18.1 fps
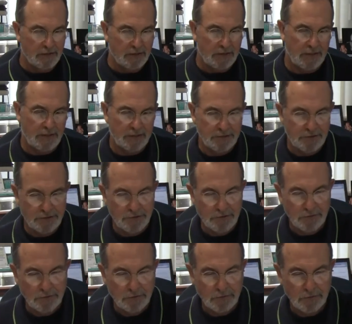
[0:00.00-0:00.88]
And
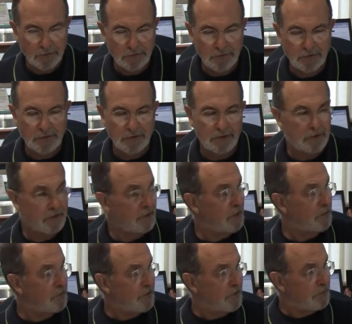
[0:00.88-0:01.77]
so
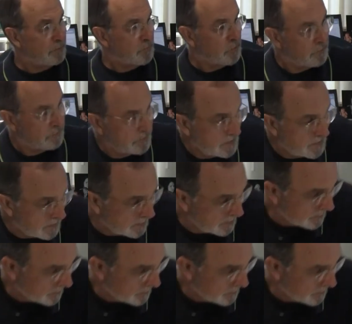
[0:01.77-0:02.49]
let me provide